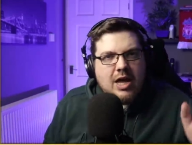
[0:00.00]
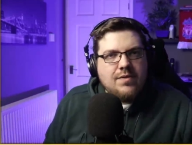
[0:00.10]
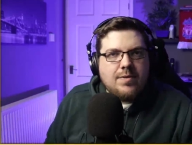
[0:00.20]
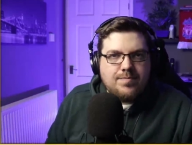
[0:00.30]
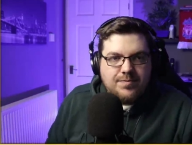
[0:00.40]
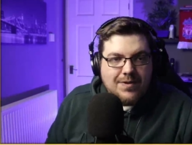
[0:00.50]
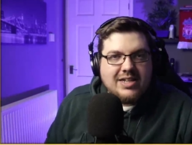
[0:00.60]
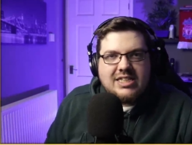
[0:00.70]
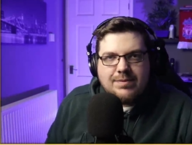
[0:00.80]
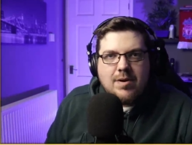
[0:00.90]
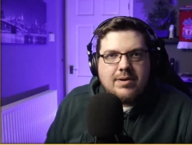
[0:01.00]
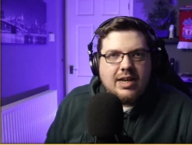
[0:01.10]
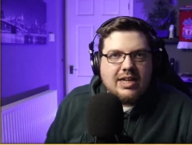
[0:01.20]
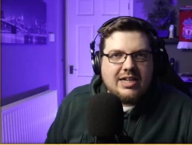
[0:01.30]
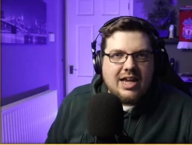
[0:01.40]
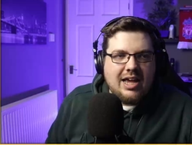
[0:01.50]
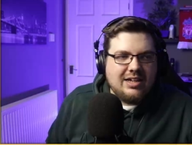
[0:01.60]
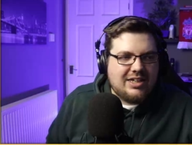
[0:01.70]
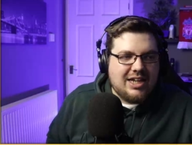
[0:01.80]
Do I have a Fantasy Premier League? Uh,